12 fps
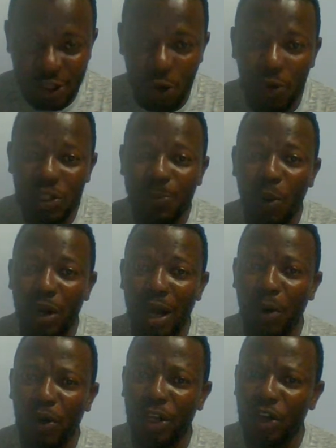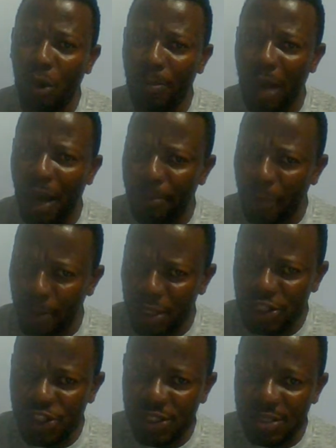So when we spoke about the number of
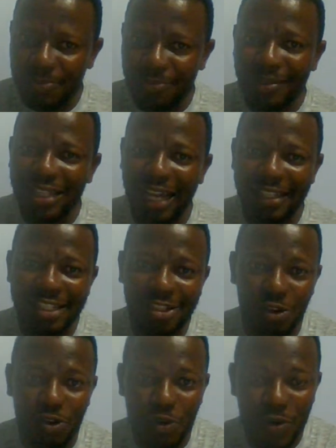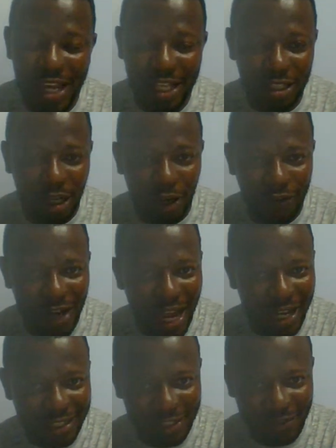bubbles, that is the rate of
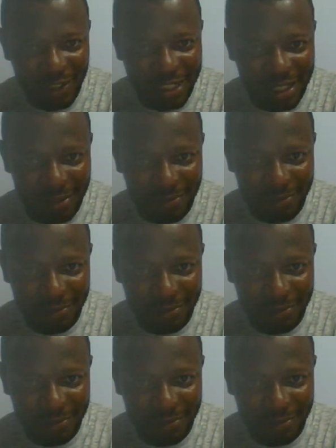activity.